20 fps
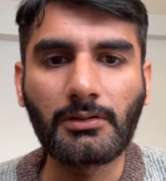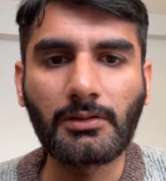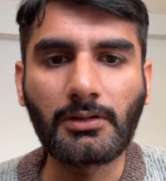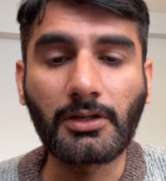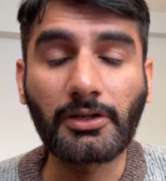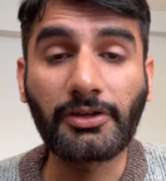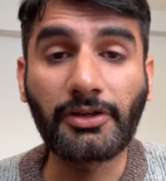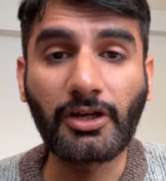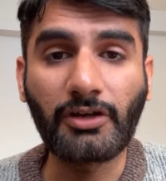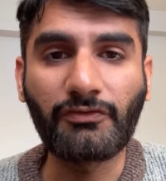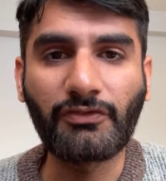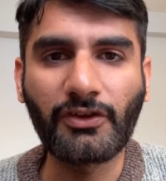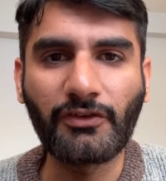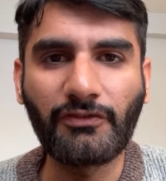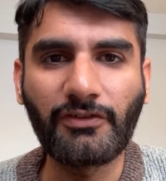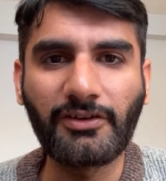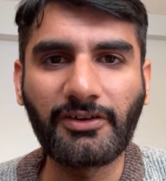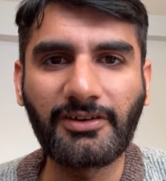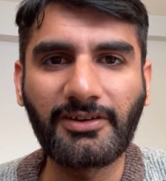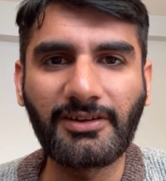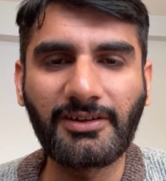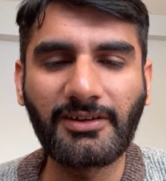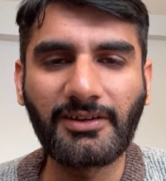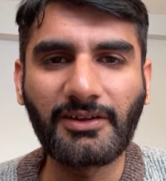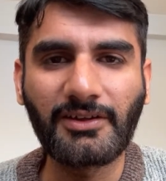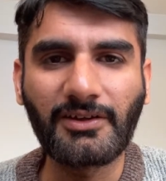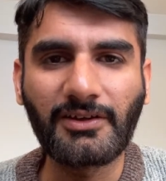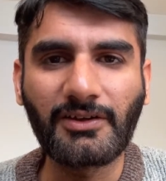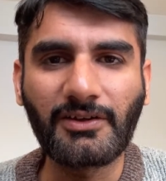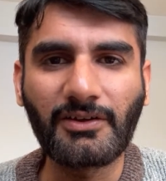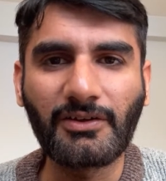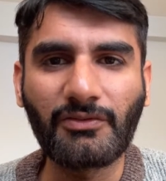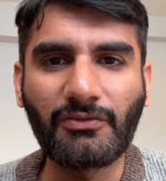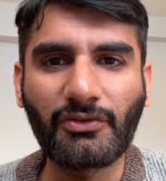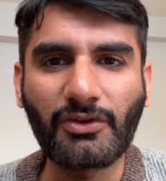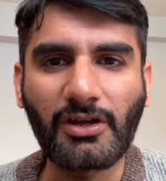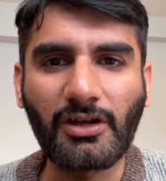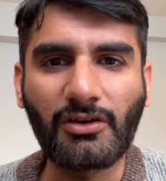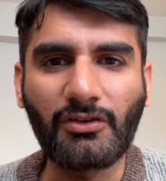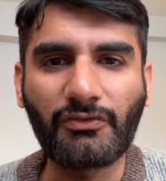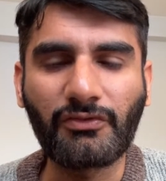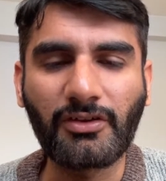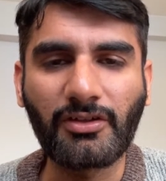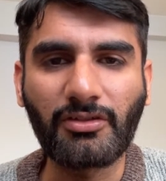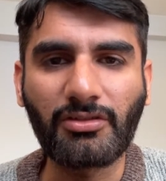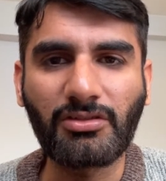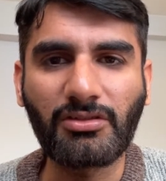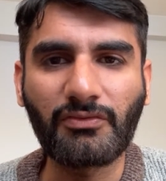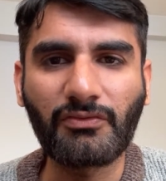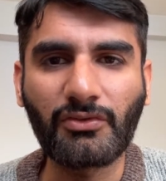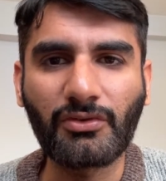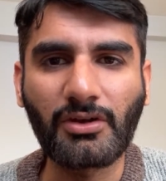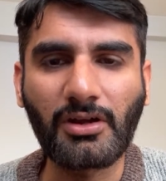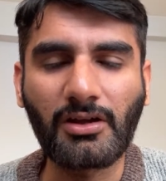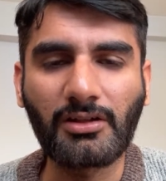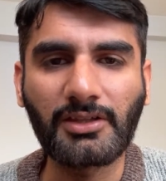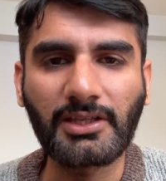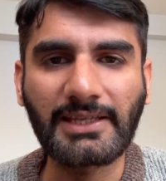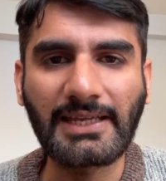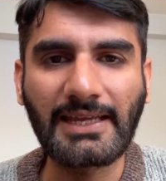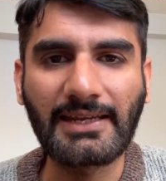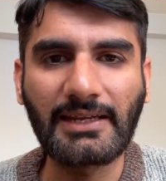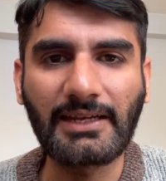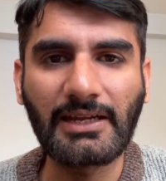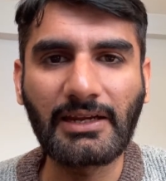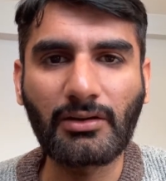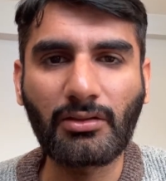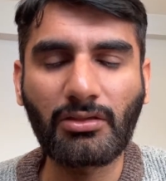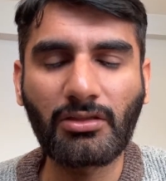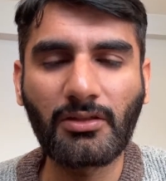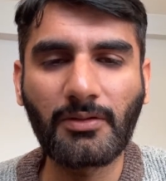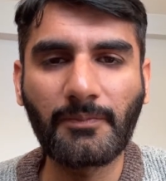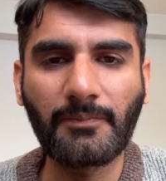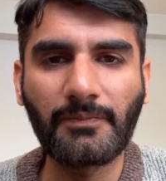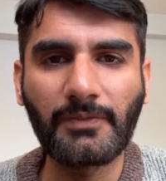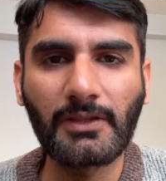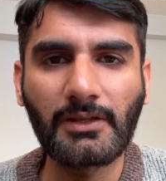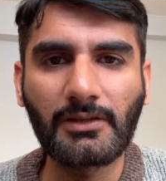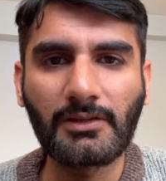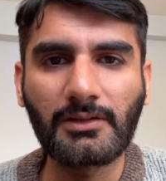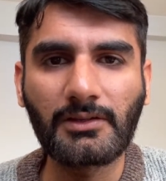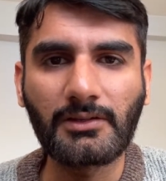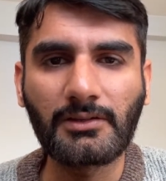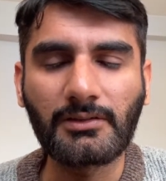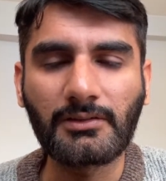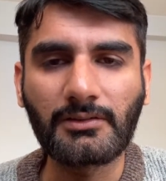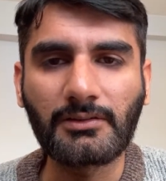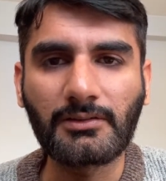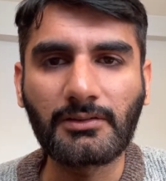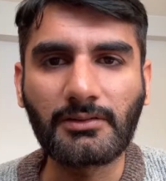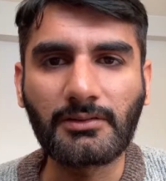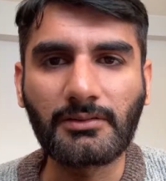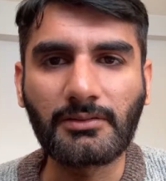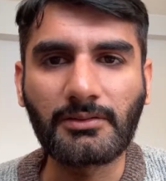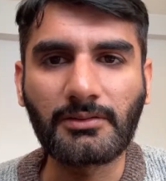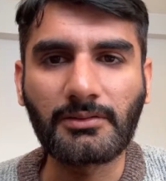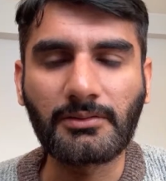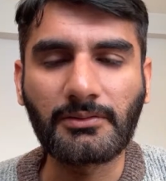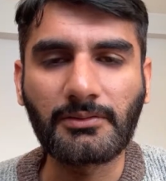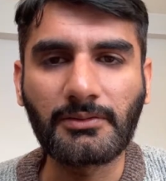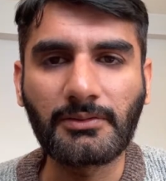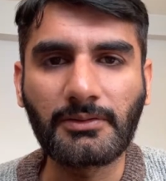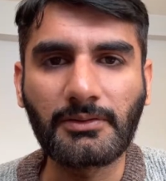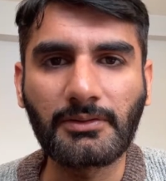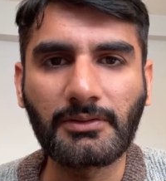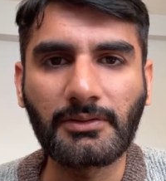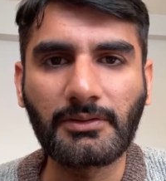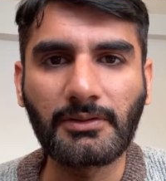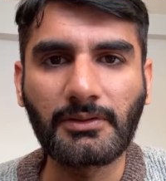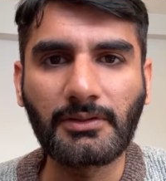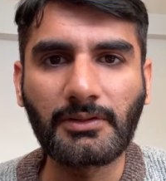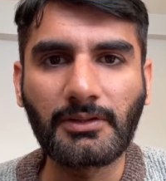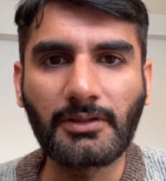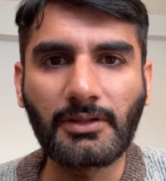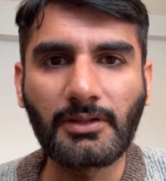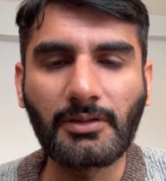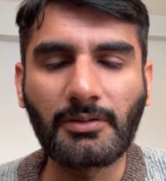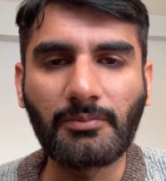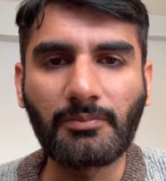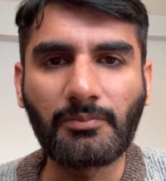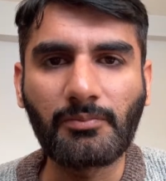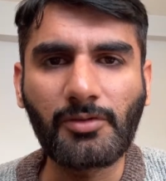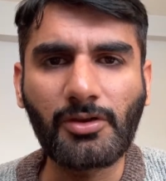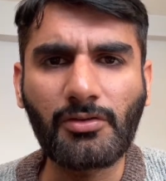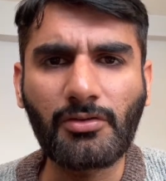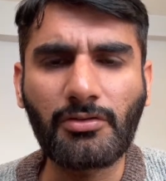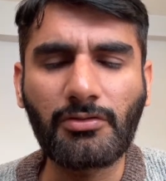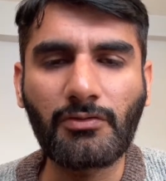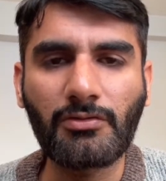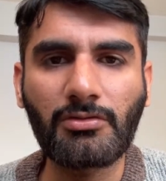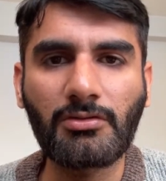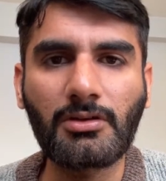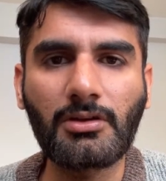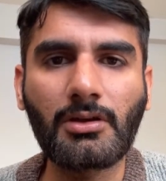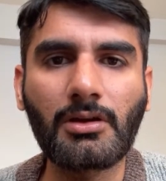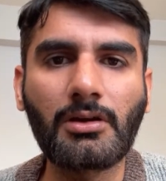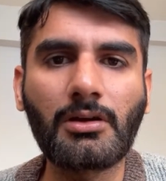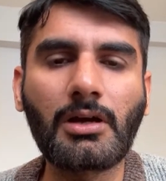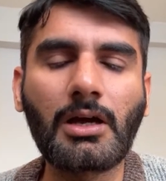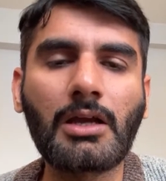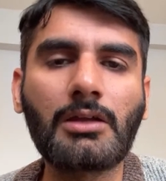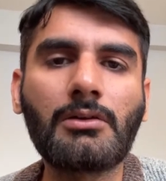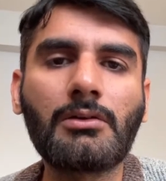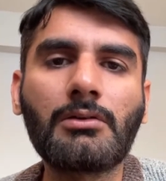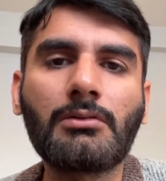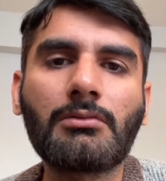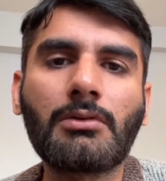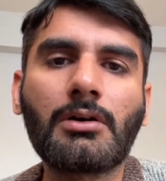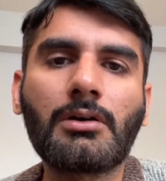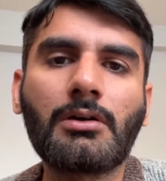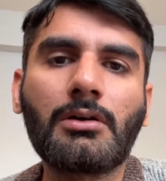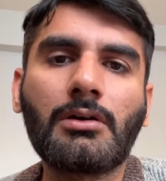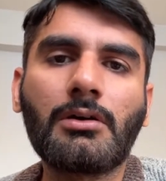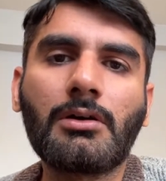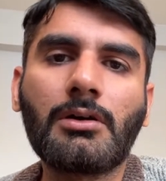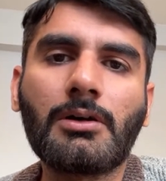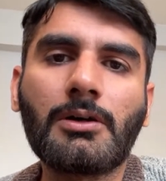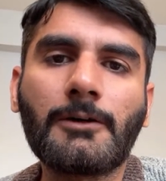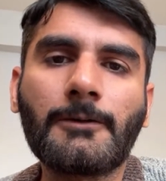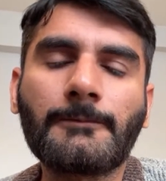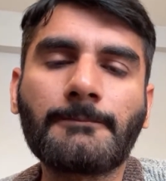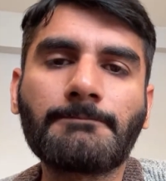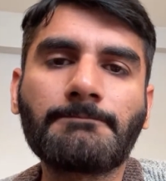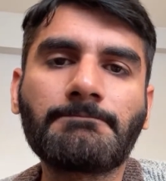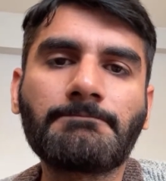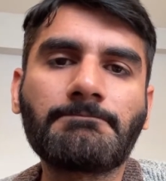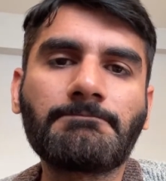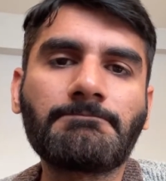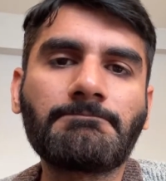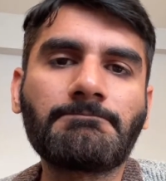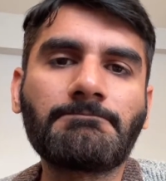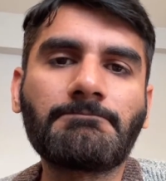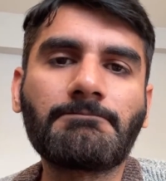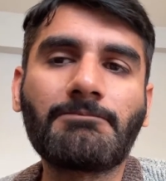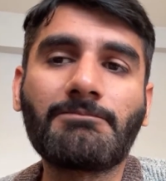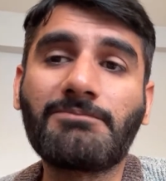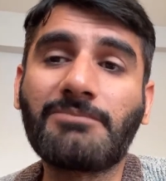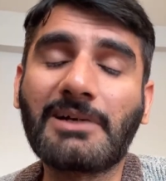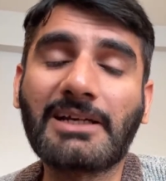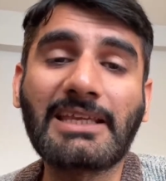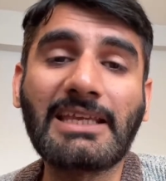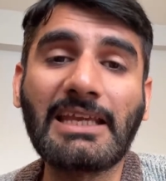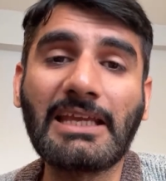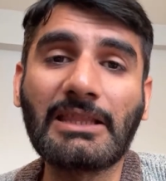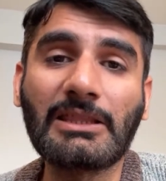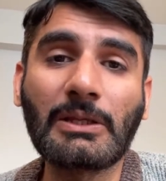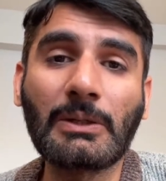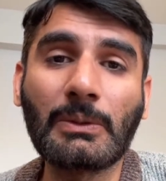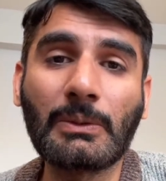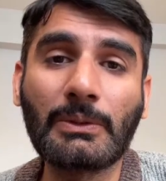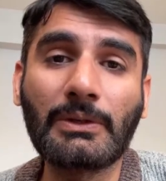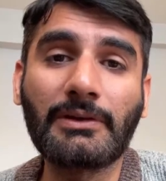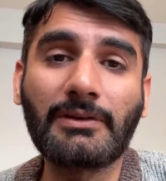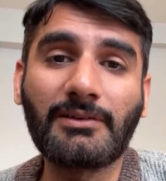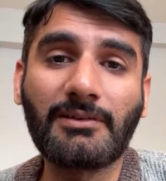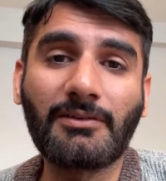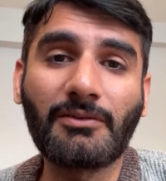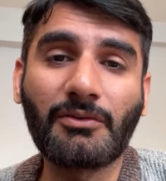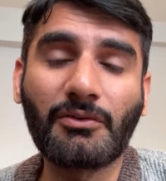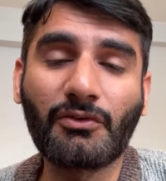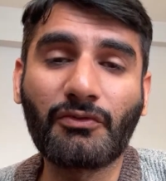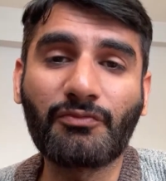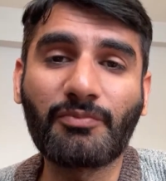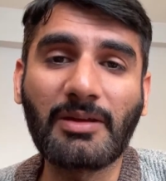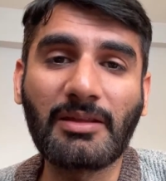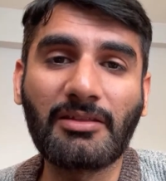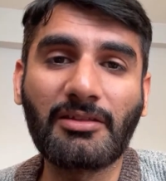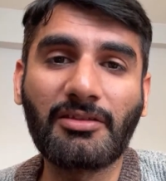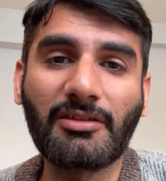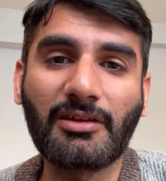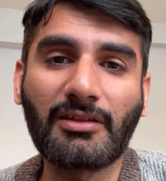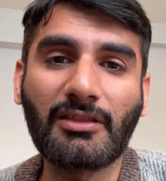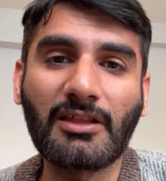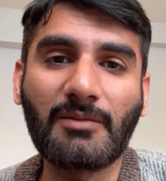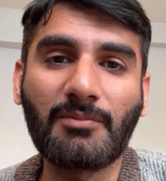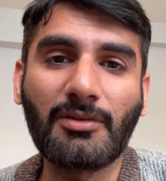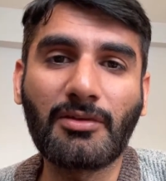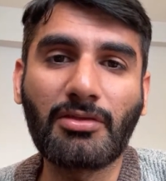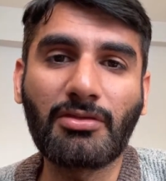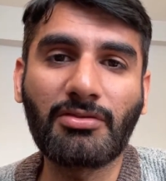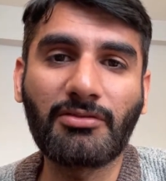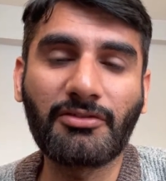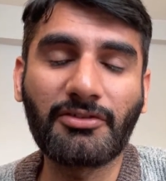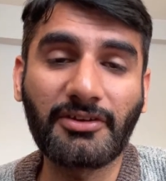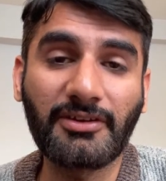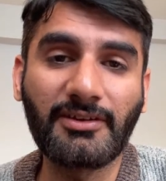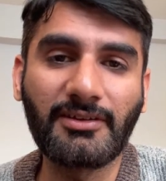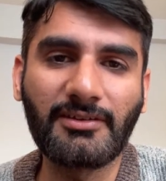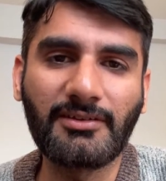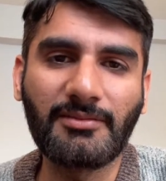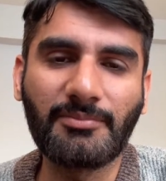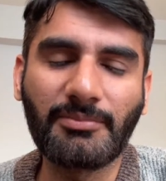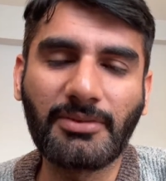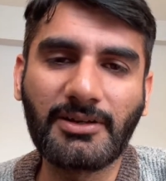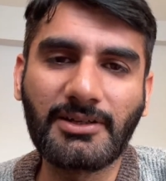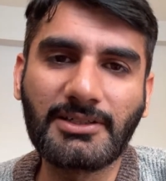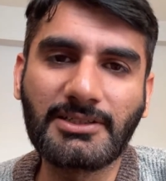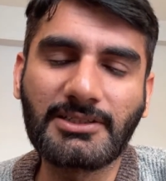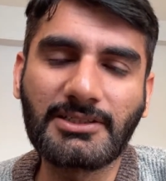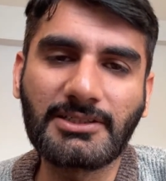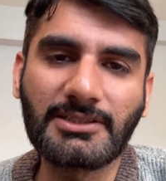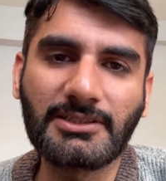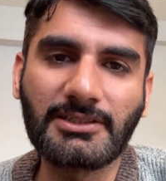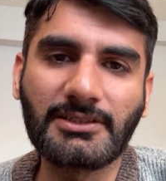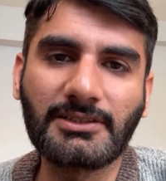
a great favor for all of us, for all the candidates. uh, because you see, I know, again, the horror of PACES exam is real, but